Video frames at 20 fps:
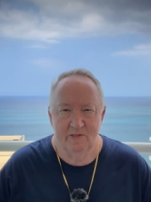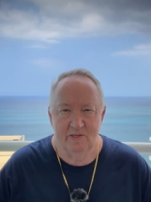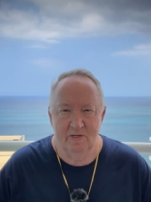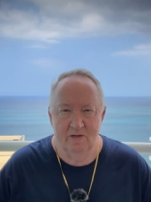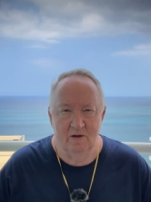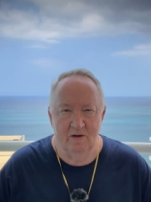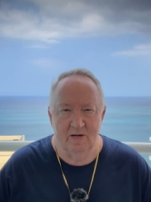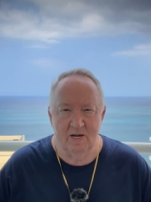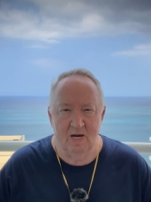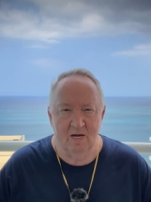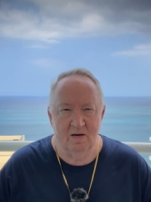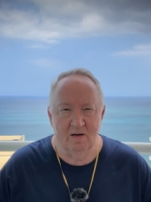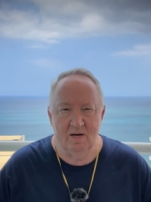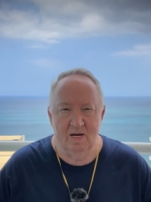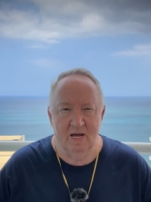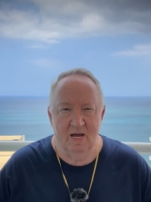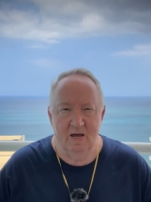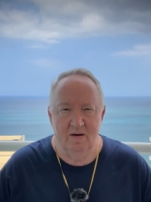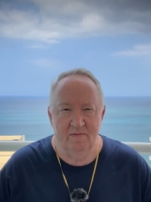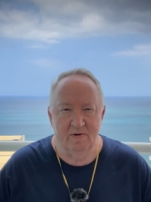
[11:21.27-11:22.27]
you're not going to
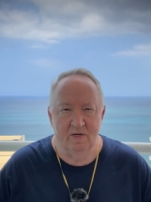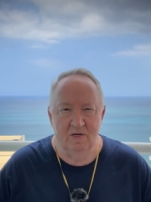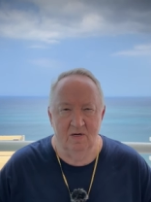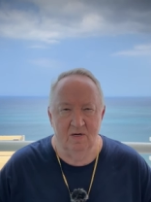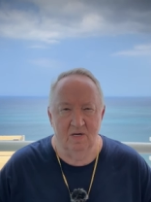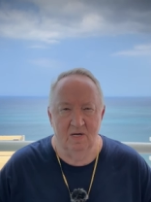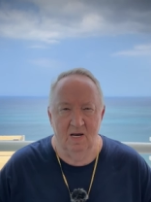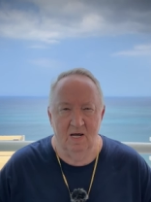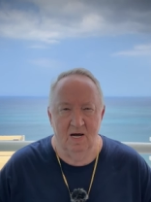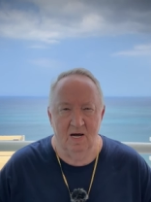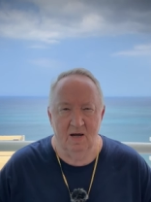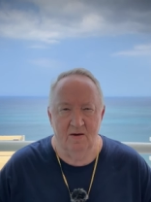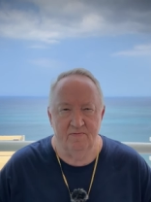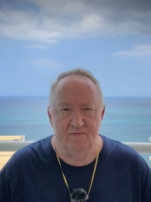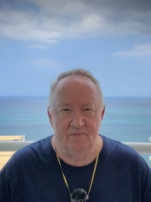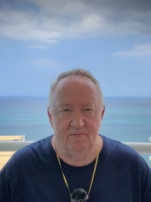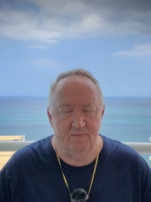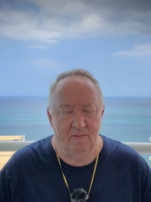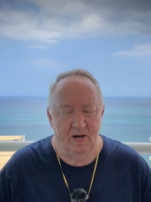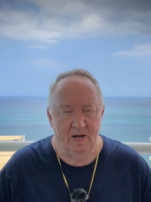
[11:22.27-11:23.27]
have a good life,
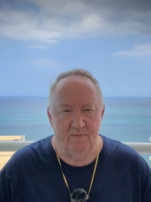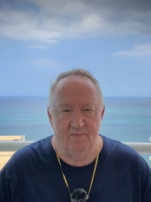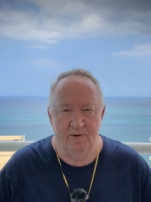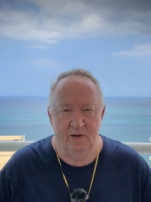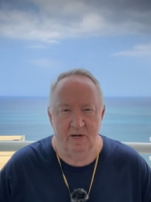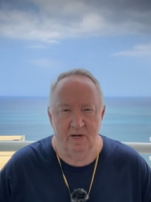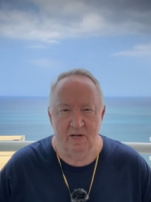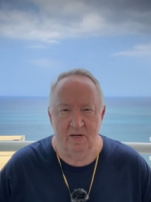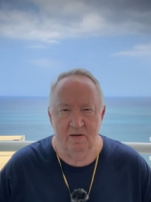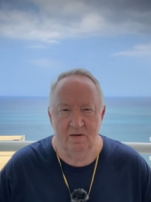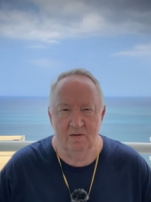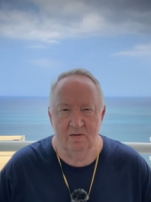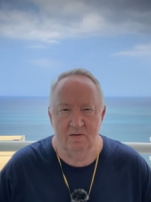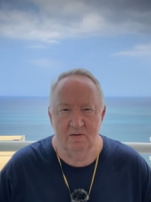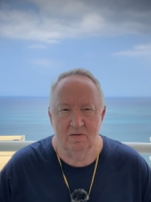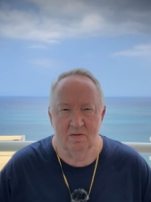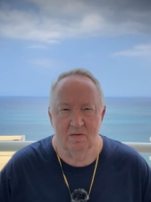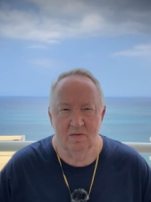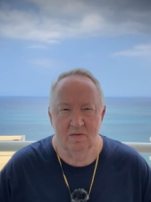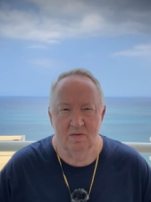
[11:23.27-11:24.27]
in my opinion,
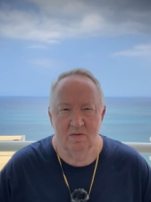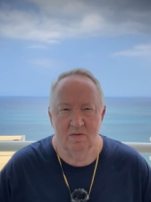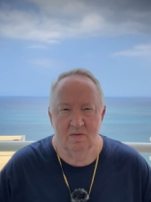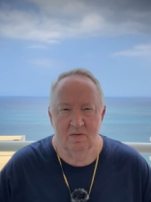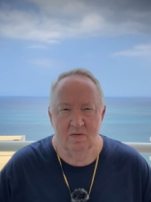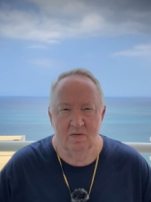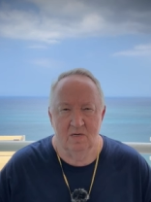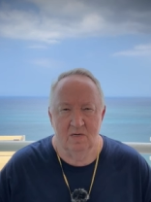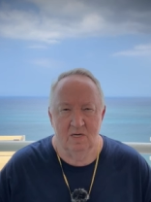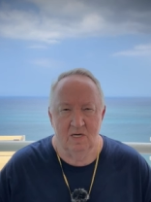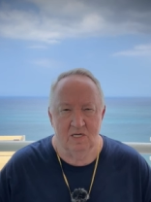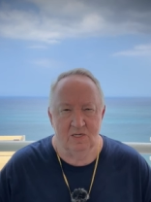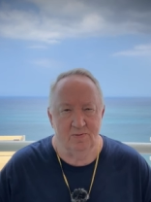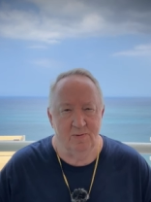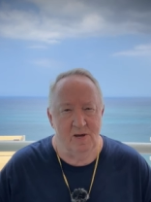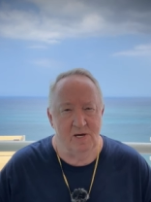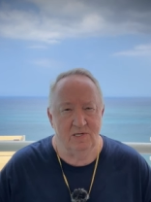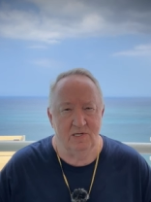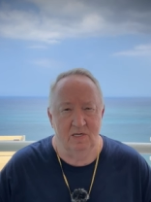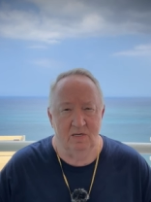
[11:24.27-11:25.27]

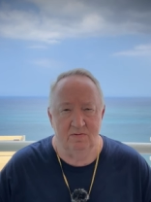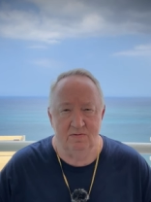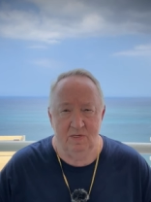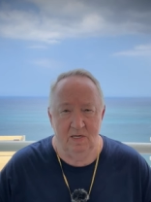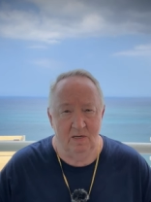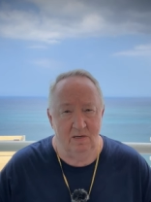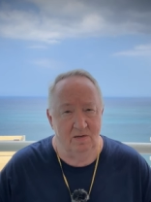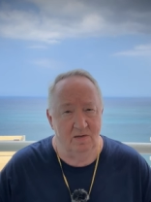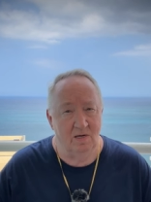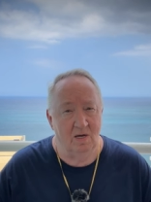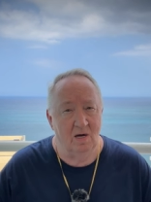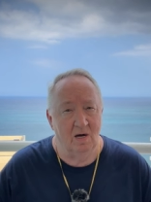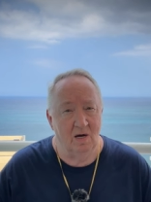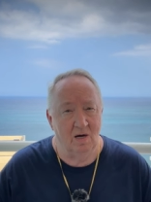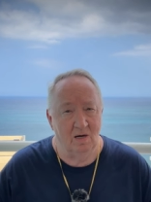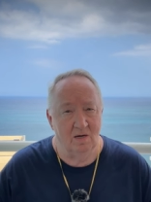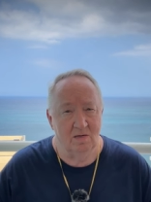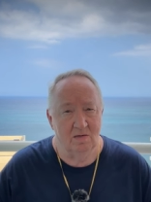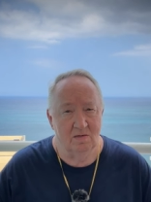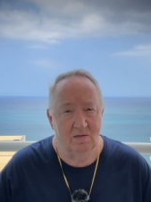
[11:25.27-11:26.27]
especially if she's
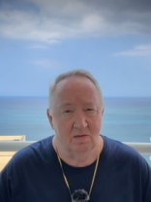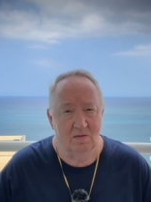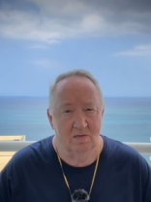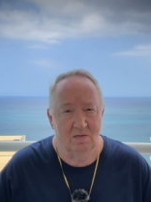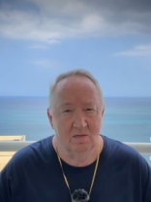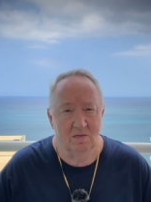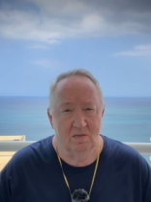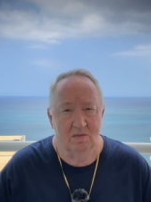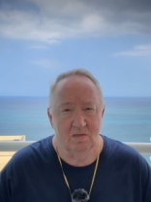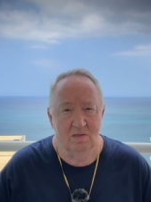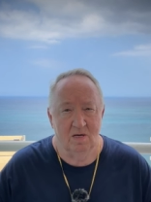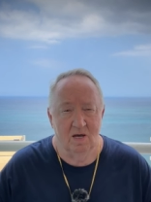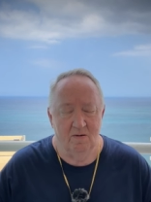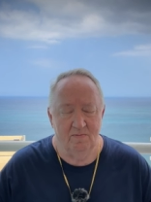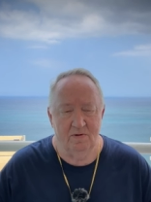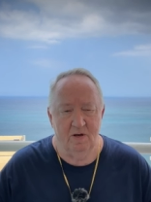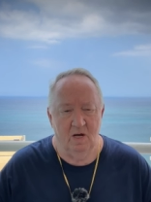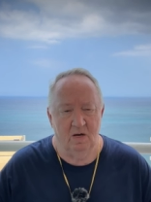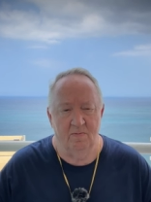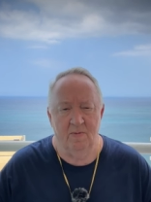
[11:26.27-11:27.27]
young. I'm
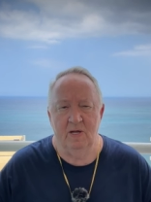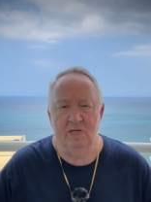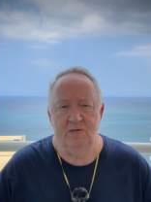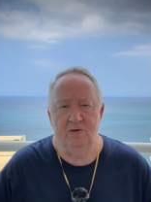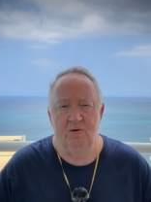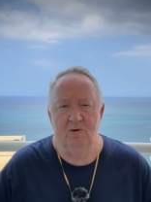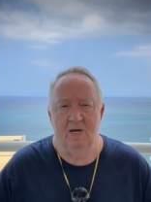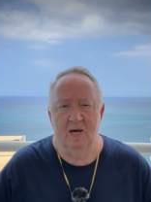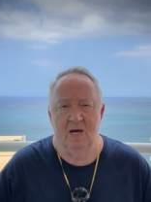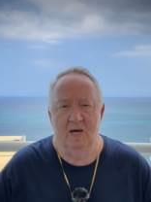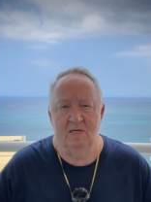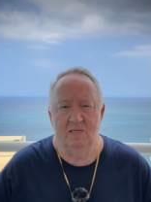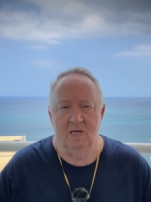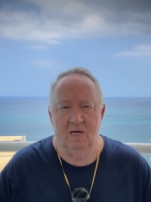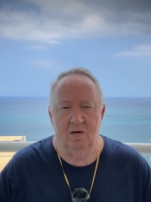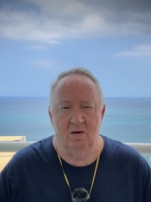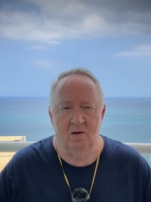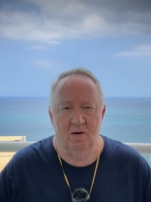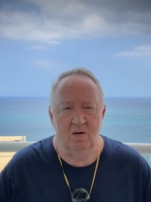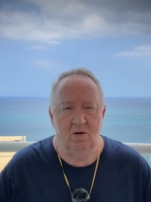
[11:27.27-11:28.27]
talking about you guys
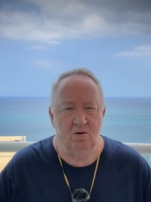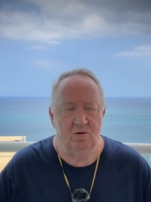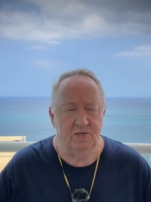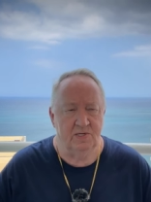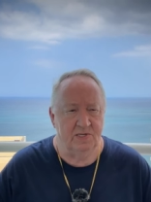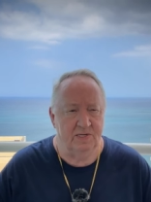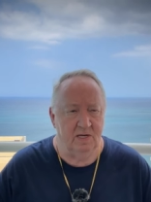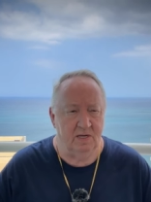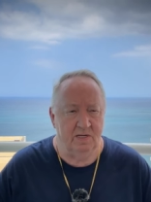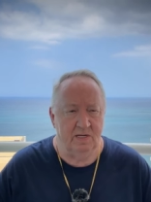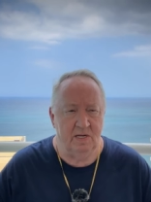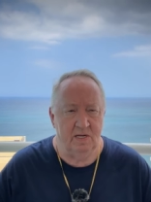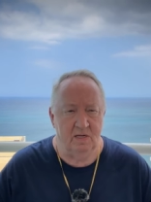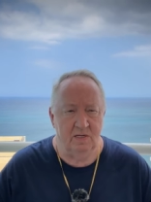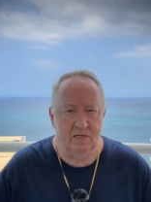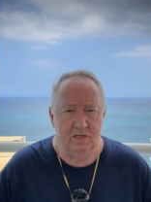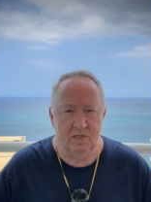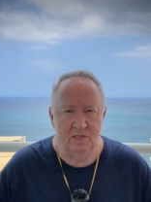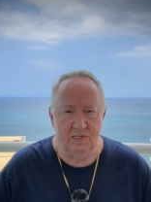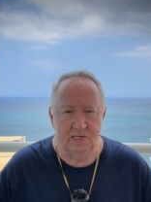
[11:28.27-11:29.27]
that are in your
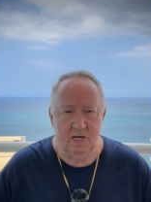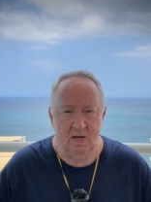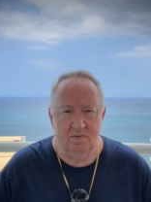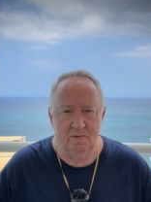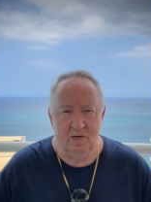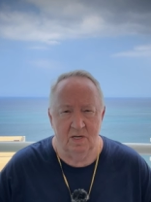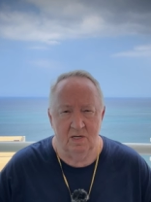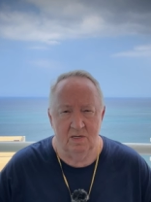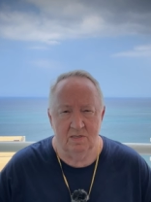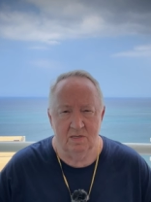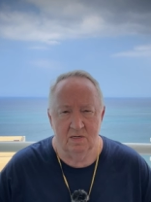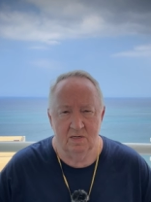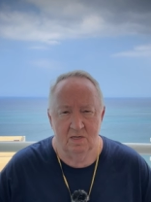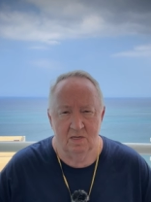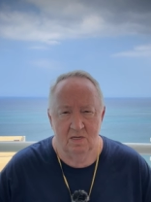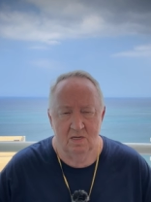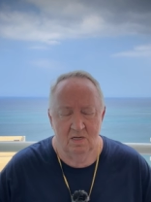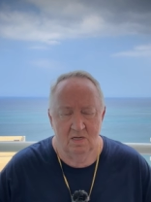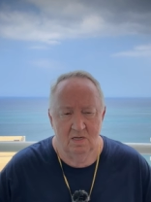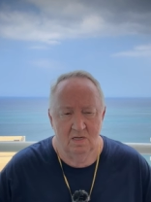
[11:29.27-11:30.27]
60s and 70s.
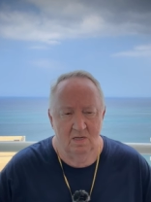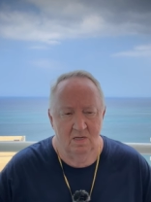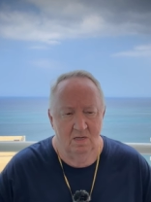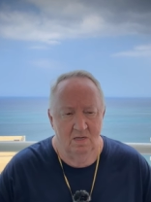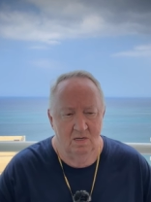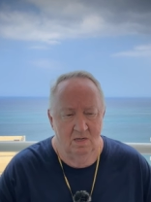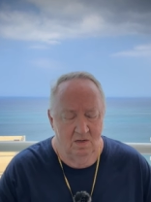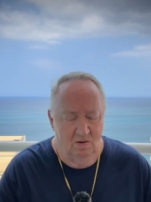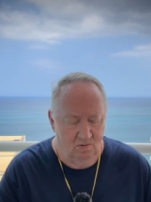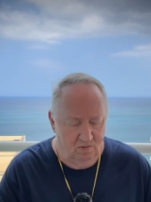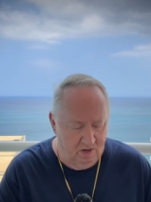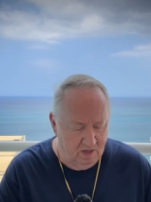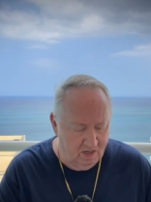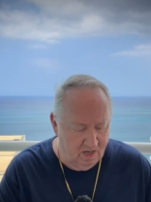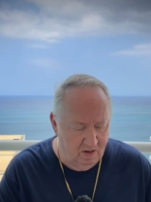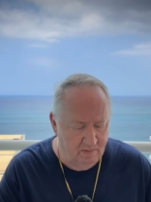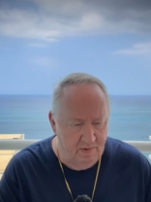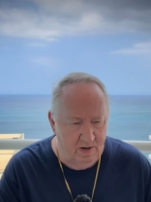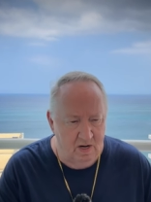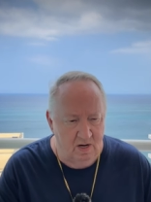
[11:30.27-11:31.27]
You want to
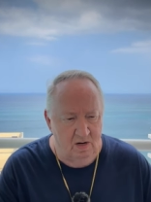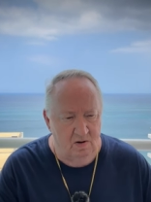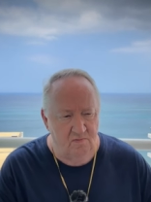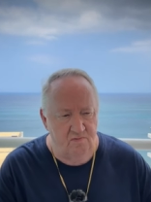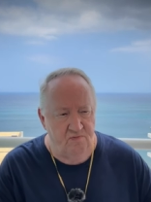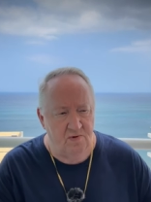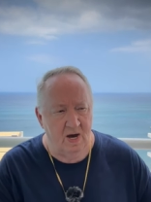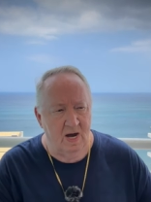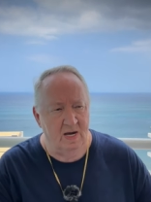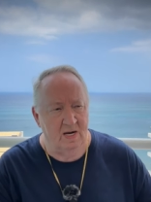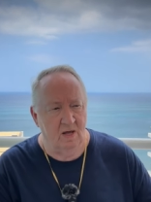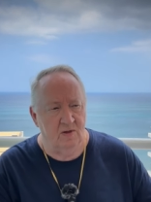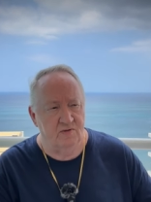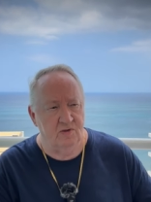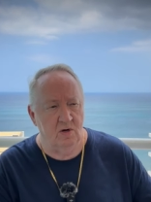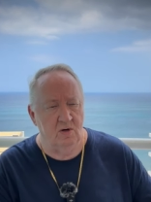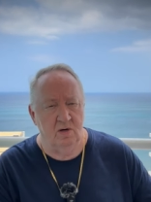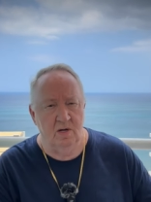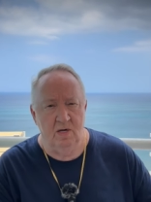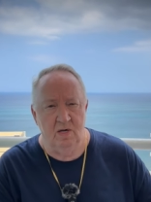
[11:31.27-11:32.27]
come here and find a
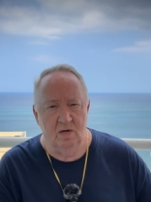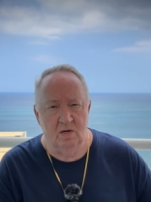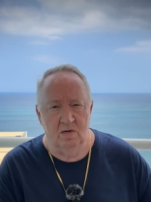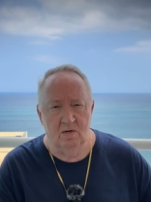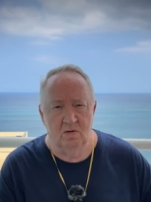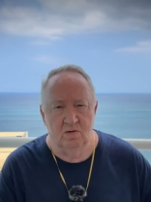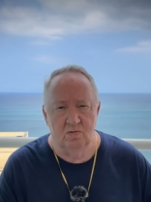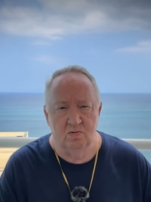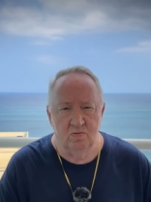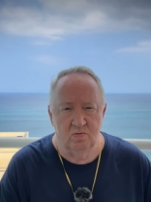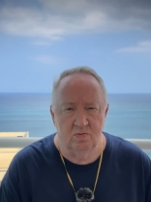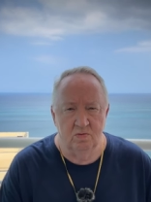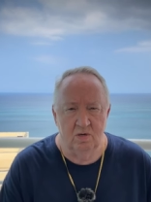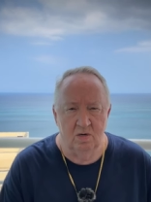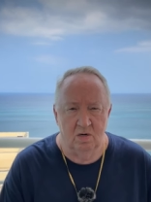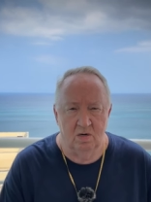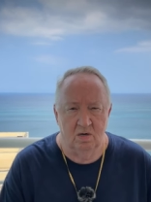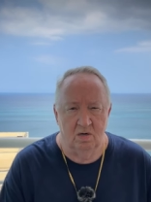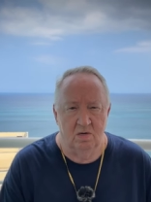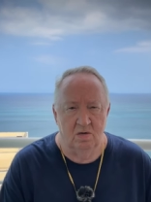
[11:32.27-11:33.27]
30 year old
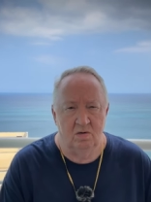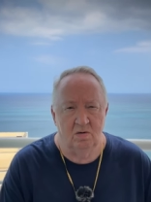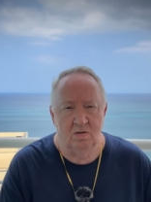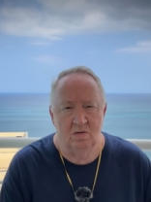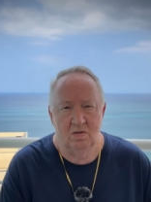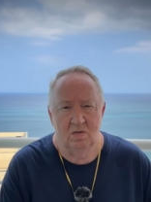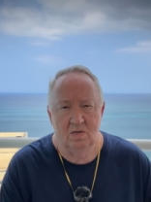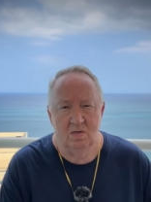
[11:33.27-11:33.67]
girl.